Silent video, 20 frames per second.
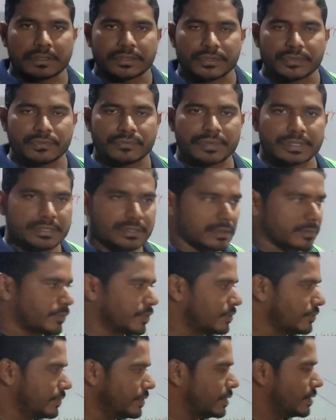So first of all,
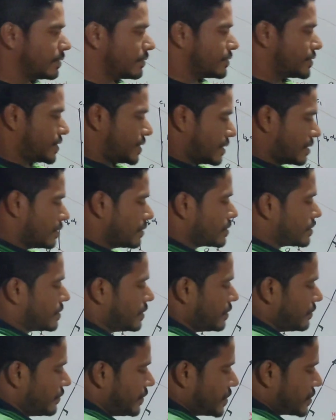we need to check out
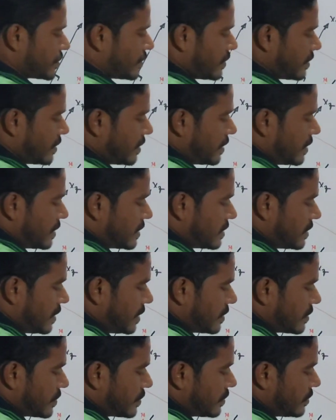in which quadrant is
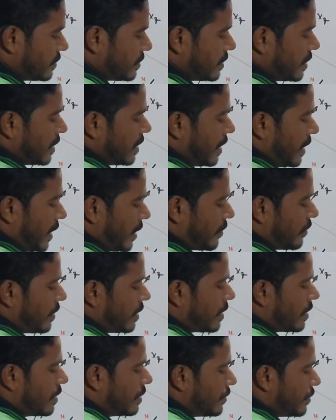there, so
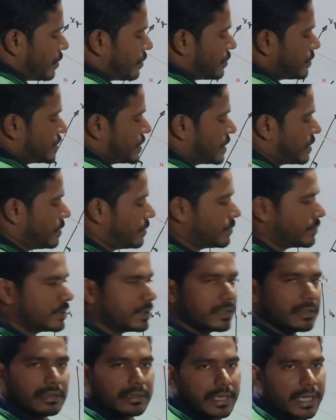accordingly you have to check out the
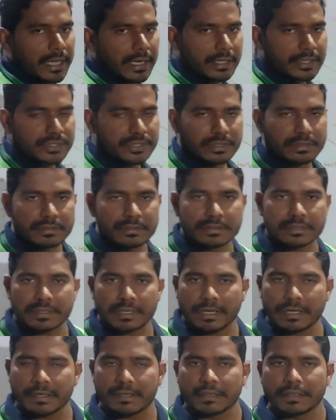directions,
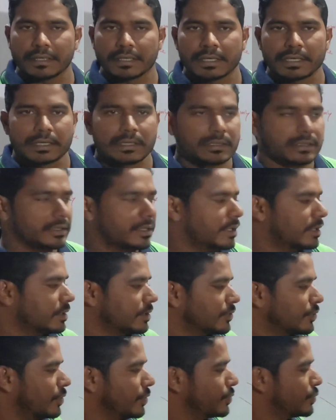and then
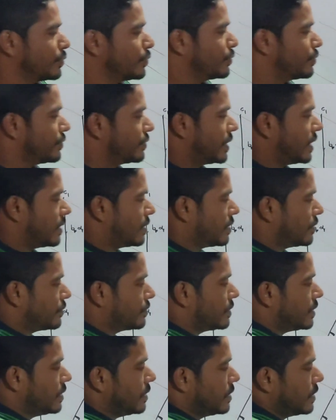you have to write down
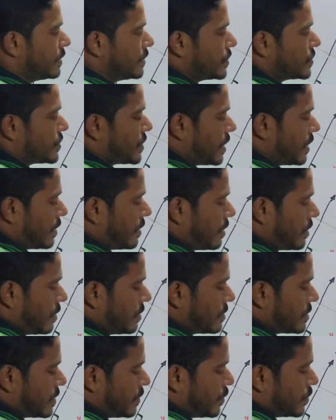the strike angle.
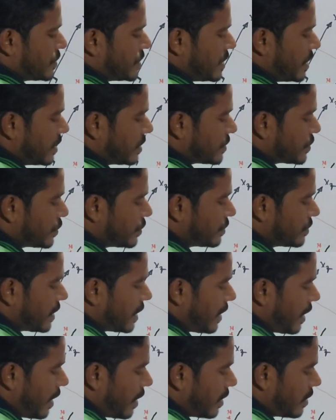Suppose here, so
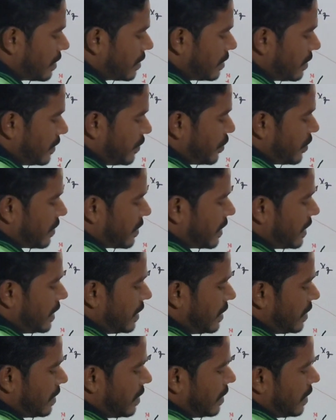that angle, if you are
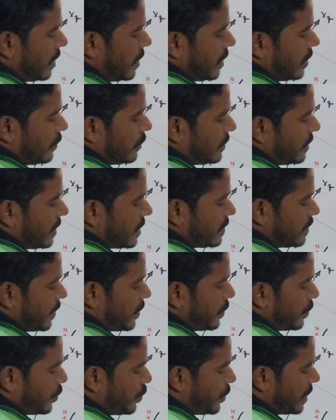getting with
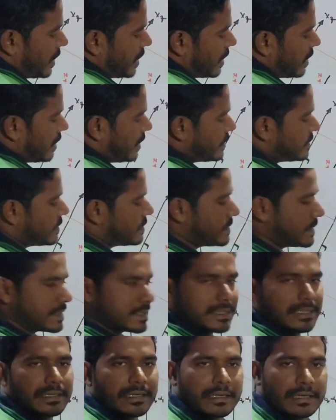respect to vertical as a
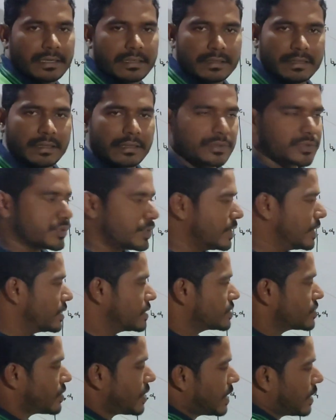60 degree, then so here
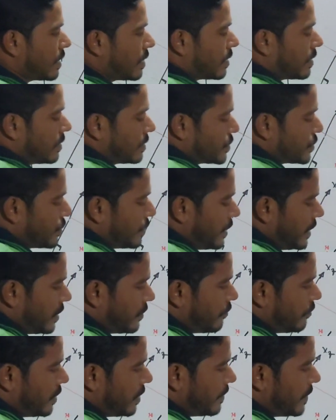strike angle, so
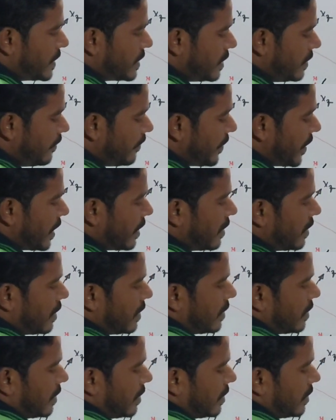it will be the
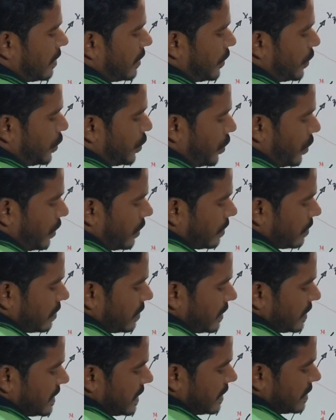north
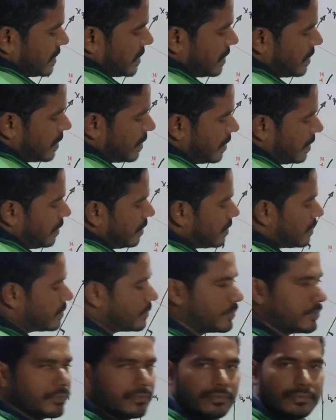60 degree
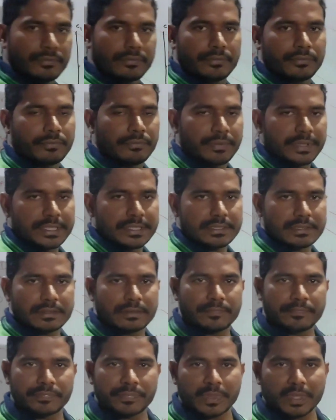west.
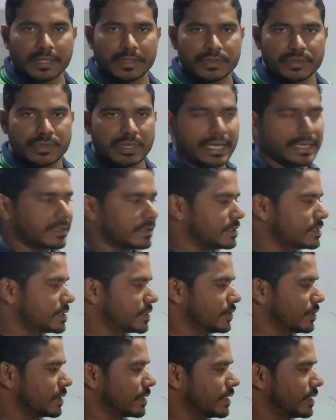So like this
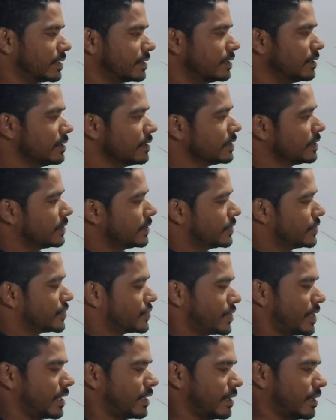you will get the
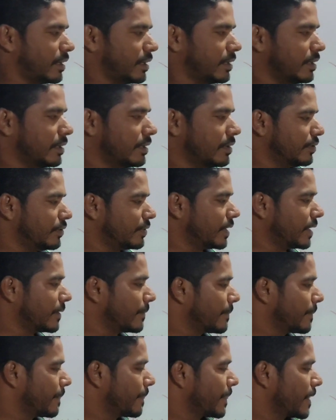strike angle. Okay,
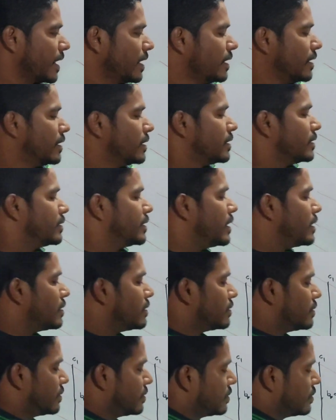then
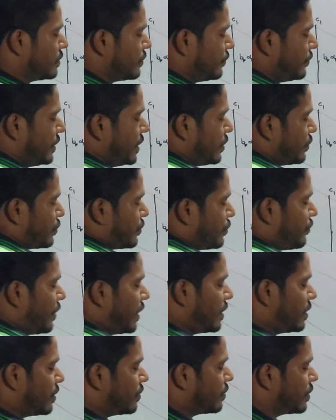we have to
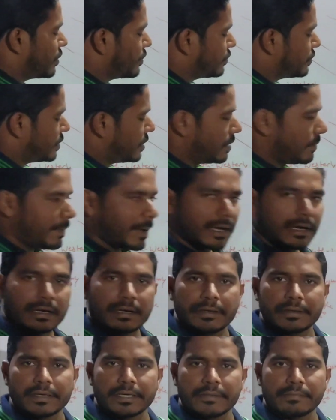find out now deep angle
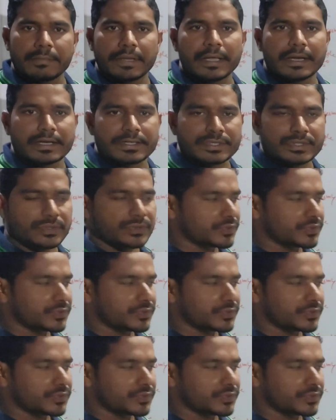and deep direction.